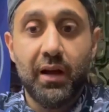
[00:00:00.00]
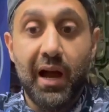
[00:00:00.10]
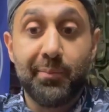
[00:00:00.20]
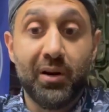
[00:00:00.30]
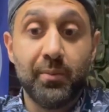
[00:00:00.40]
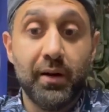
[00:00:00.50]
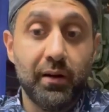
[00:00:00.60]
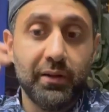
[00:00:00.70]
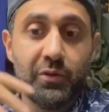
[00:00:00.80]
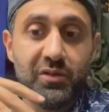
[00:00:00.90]
I
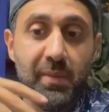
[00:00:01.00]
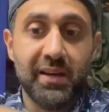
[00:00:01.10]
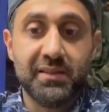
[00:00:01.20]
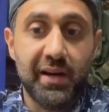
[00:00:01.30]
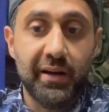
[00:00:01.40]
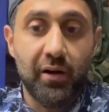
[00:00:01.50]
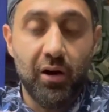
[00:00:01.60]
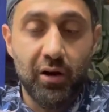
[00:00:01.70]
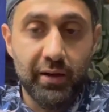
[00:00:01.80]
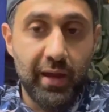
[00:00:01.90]
primarily used my Steyr
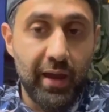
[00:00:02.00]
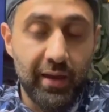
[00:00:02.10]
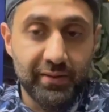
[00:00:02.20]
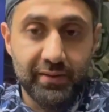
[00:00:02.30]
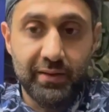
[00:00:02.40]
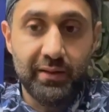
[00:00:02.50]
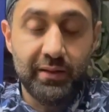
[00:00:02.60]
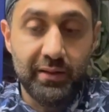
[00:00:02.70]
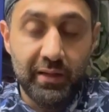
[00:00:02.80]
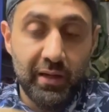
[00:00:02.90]
AUG as
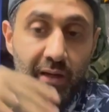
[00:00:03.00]
the